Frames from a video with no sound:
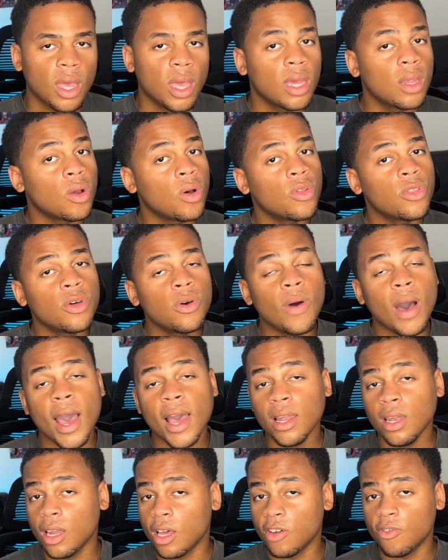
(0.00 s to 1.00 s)
And although I
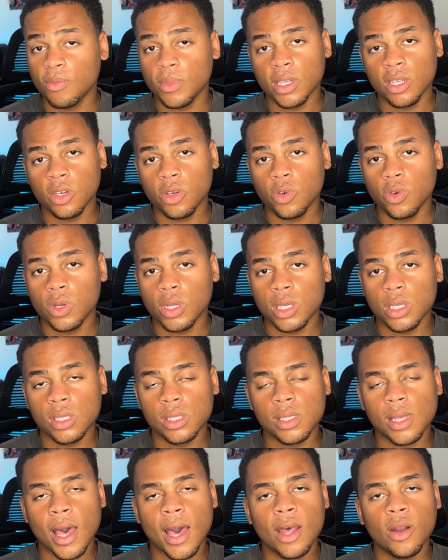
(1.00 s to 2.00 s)
love Mila Kunis,
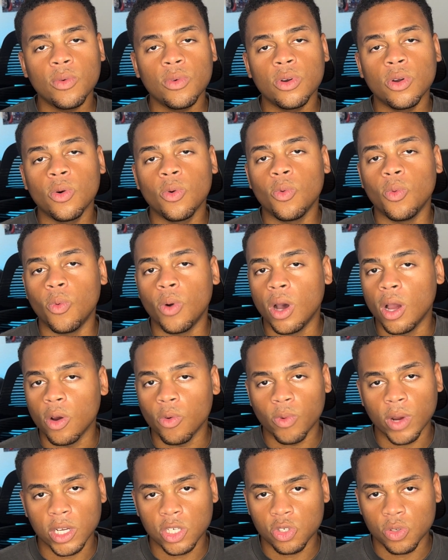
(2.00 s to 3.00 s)
I don't know what
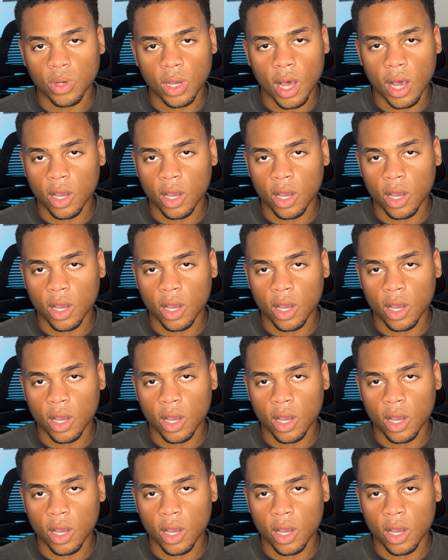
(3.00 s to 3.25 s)
Rachel got